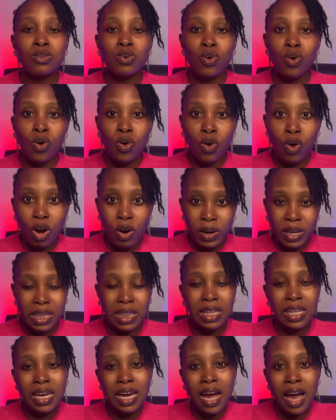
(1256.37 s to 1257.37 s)
currently
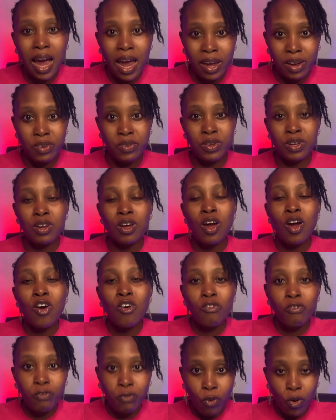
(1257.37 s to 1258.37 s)
hiring
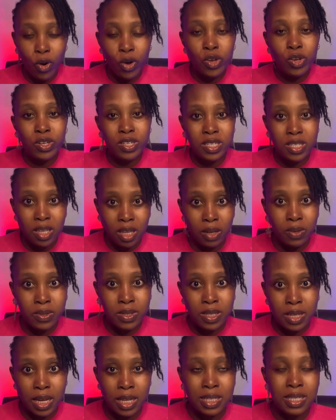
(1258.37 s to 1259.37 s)
for your skill
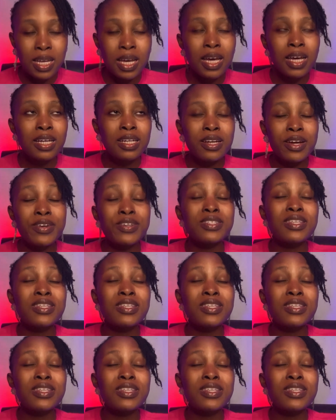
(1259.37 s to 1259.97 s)
set, there is a